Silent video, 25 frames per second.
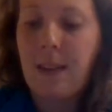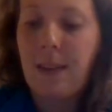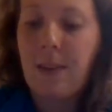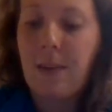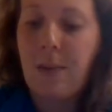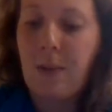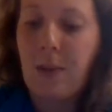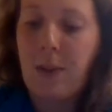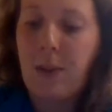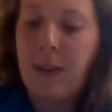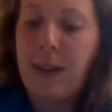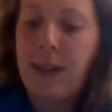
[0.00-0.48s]

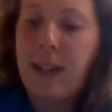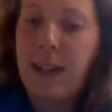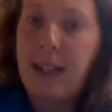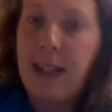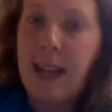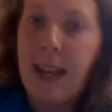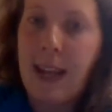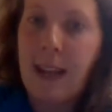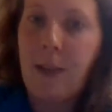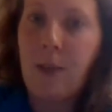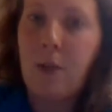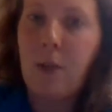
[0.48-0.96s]
we're going to
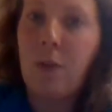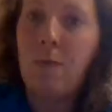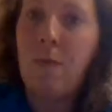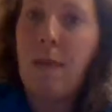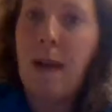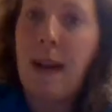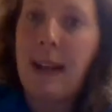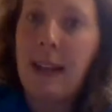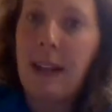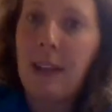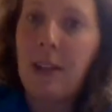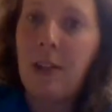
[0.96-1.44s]
take those
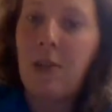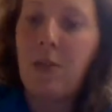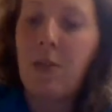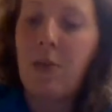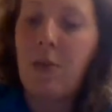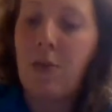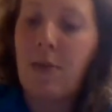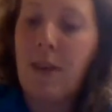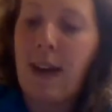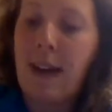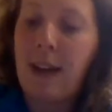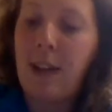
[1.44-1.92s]
bites
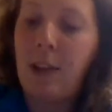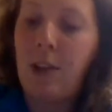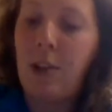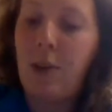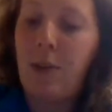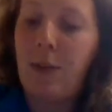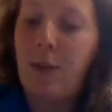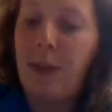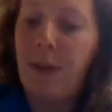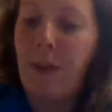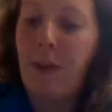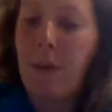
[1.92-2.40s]
through that
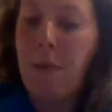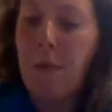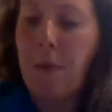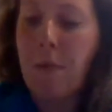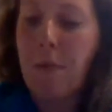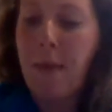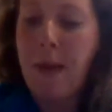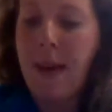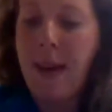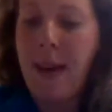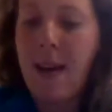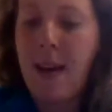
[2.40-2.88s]
chewy rubber
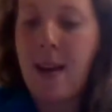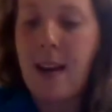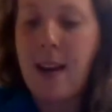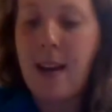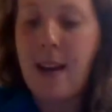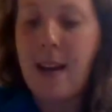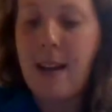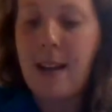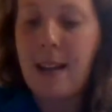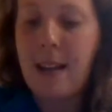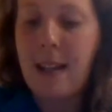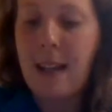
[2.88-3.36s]

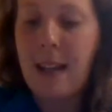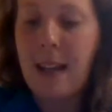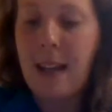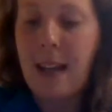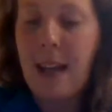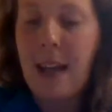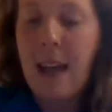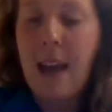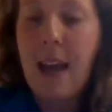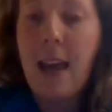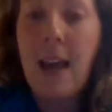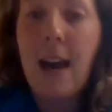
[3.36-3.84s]
band,
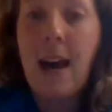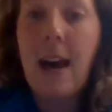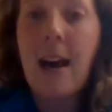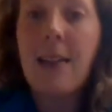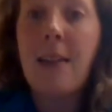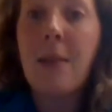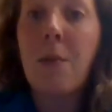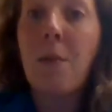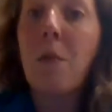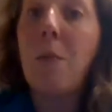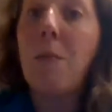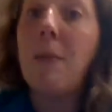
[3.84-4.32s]
and
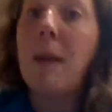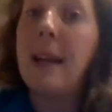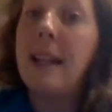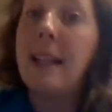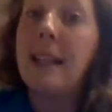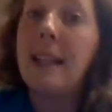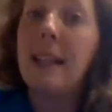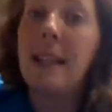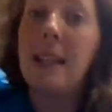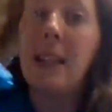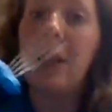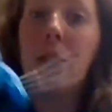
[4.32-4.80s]
then we'll place
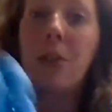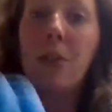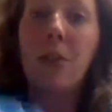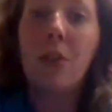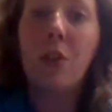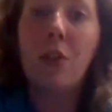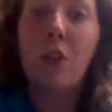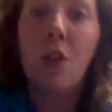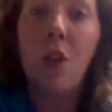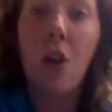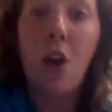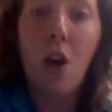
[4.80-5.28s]
the
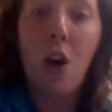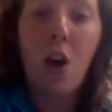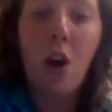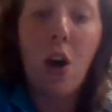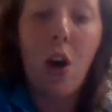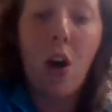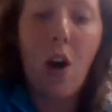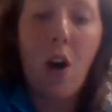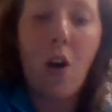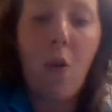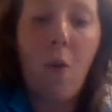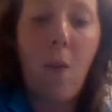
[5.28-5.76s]
scissors
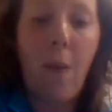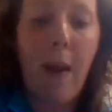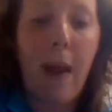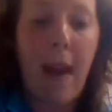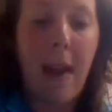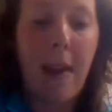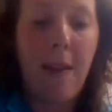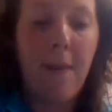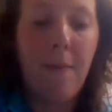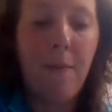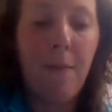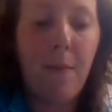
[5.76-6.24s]

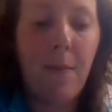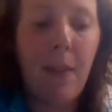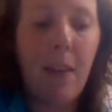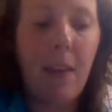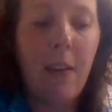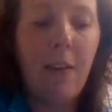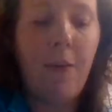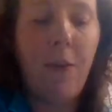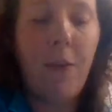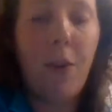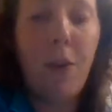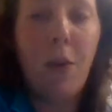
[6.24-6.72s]
away.
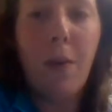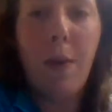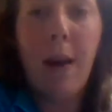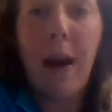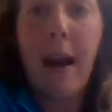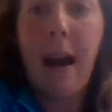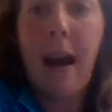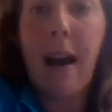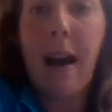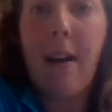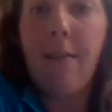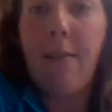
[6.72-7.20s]
If you
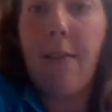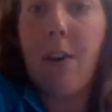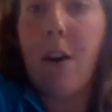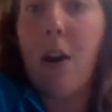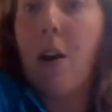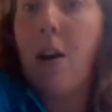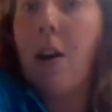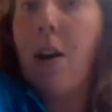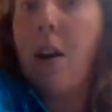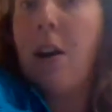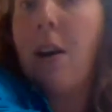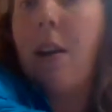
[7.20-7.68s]
have
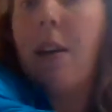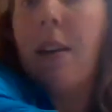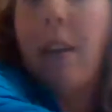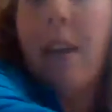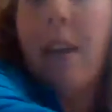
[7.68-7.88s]
an